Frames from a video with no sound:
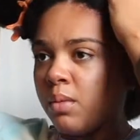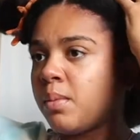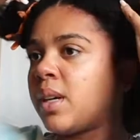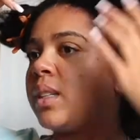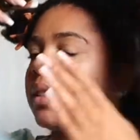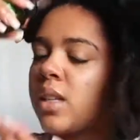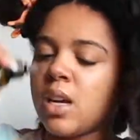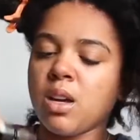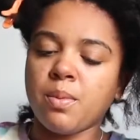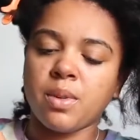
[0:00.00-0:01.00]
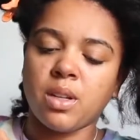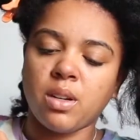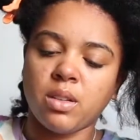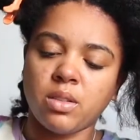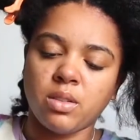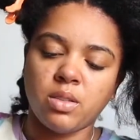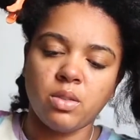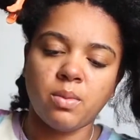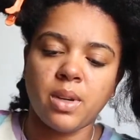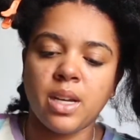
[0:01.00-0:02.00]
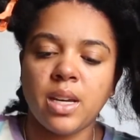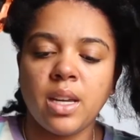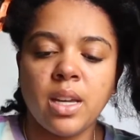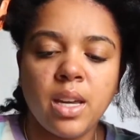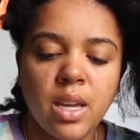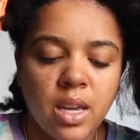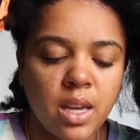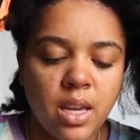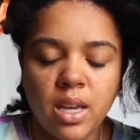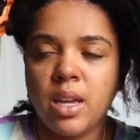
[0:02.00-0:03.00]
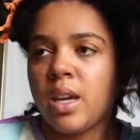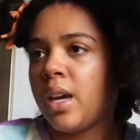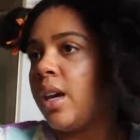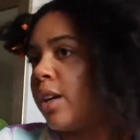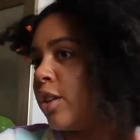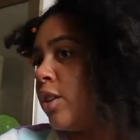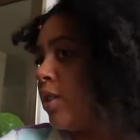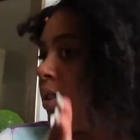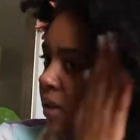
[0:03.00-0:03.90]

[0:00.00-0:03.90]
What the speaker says: my scalp and then also to my hair.